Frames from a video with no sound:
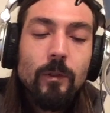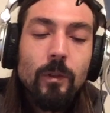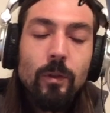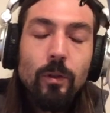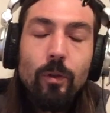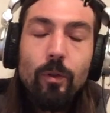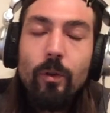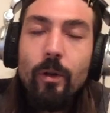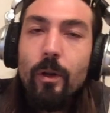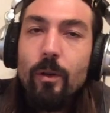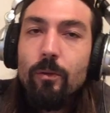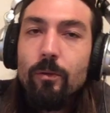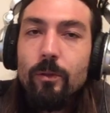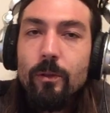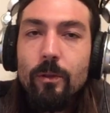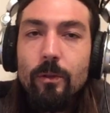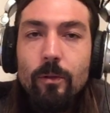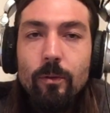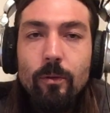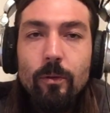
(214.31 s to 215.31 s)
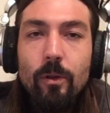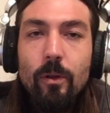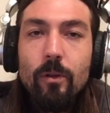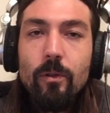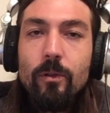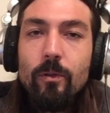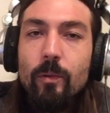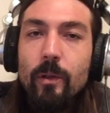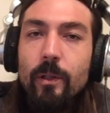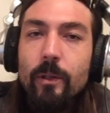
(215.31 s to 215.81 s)
Who knows? Who
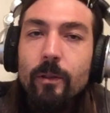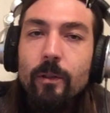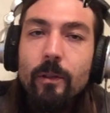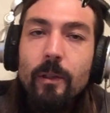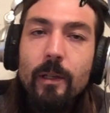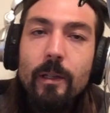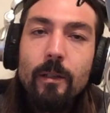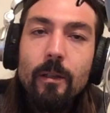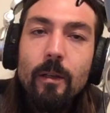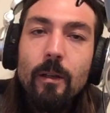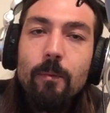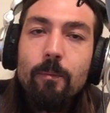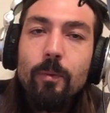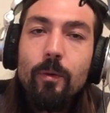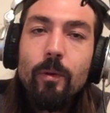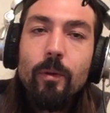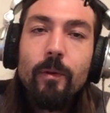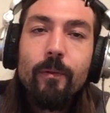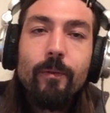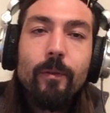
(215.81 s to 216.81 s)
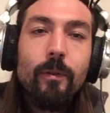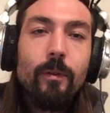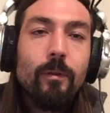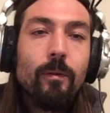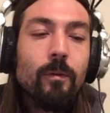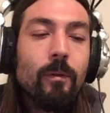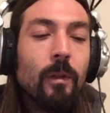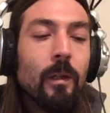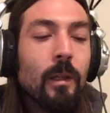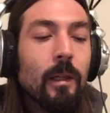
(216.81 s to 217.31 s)
knows where he'll end up, or if
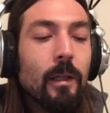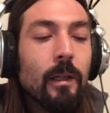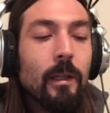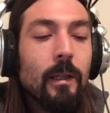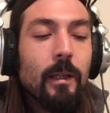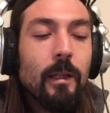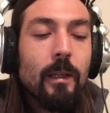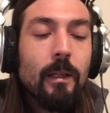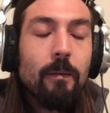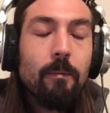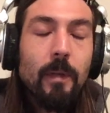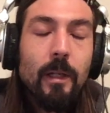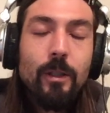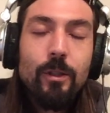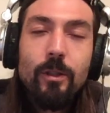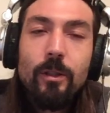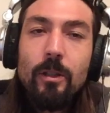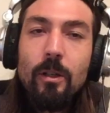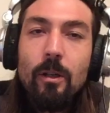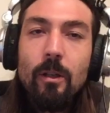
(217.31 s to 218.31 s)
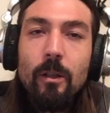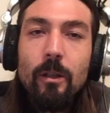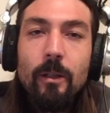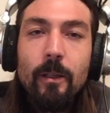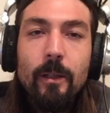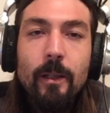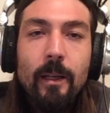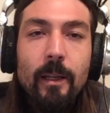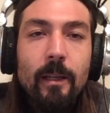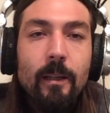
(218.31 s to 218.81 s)
he might just call it a
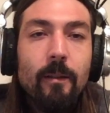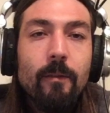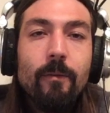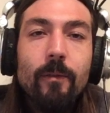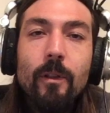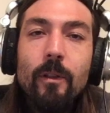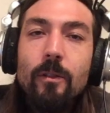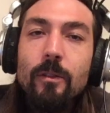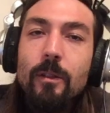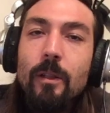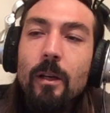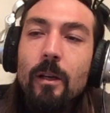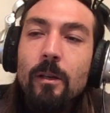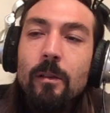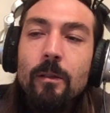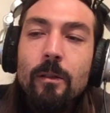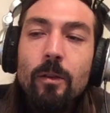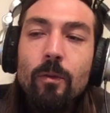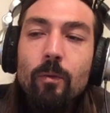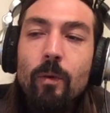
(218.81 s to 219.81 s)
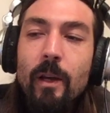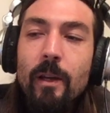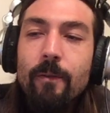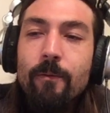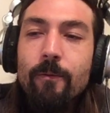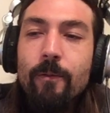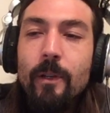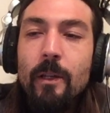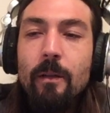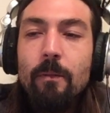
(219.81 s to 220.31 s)
day if there's not the right
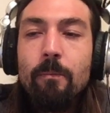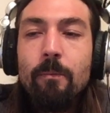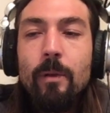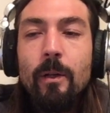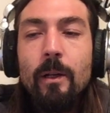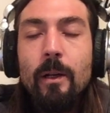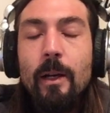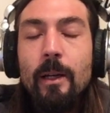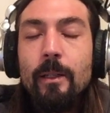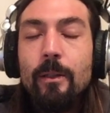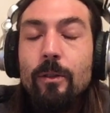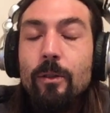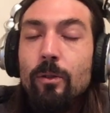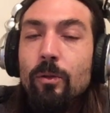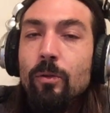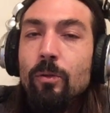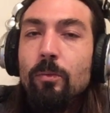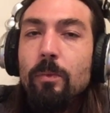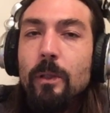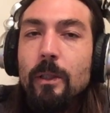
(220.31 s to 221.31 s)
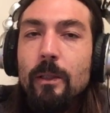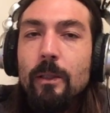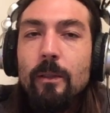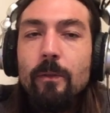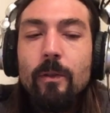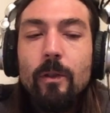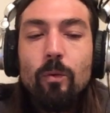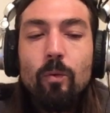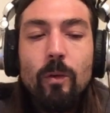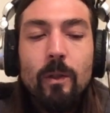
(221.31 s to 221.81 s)
fit. But I do believe
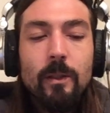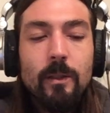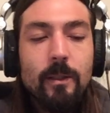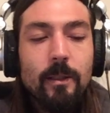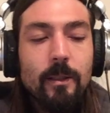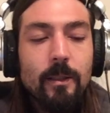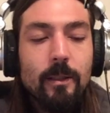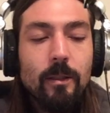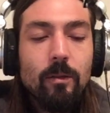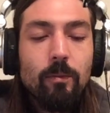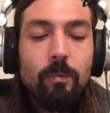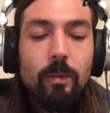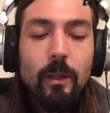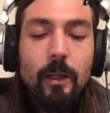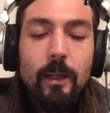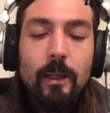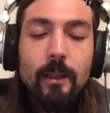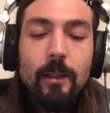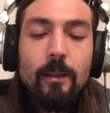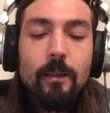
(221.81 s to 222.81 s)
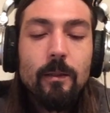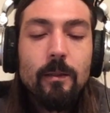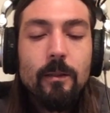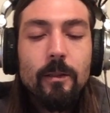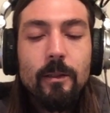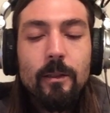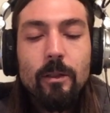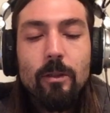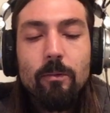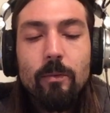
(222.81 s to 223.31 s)
he wants to still play,
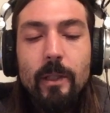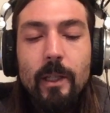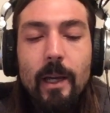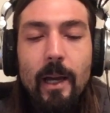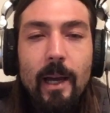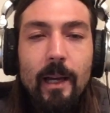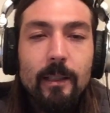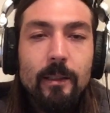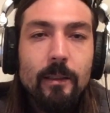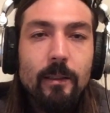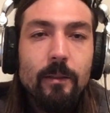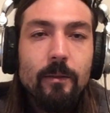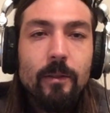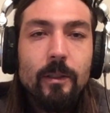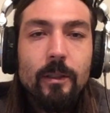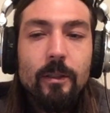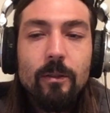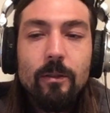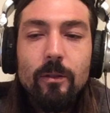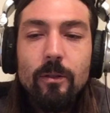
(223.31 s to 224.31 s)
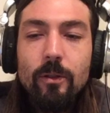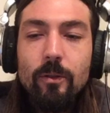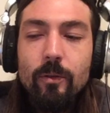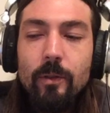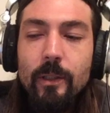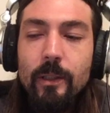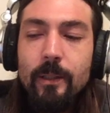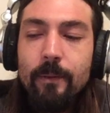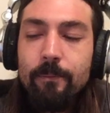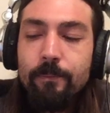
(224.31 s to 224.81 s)
still be active, still
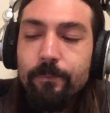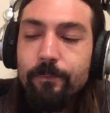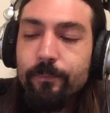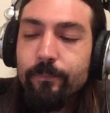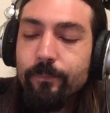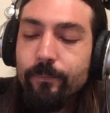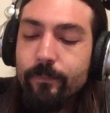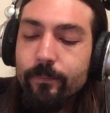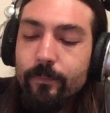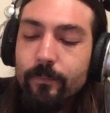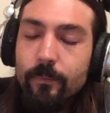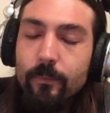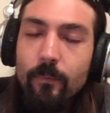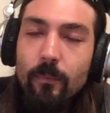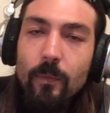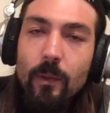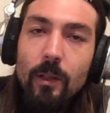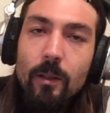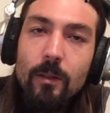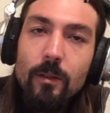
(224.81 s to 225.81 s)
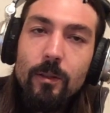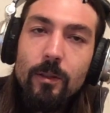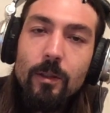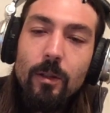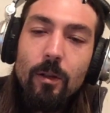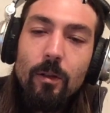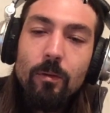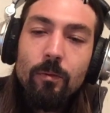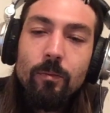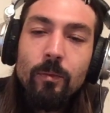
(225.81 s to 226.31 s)
doing it.
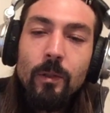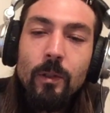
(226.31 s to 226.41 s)
So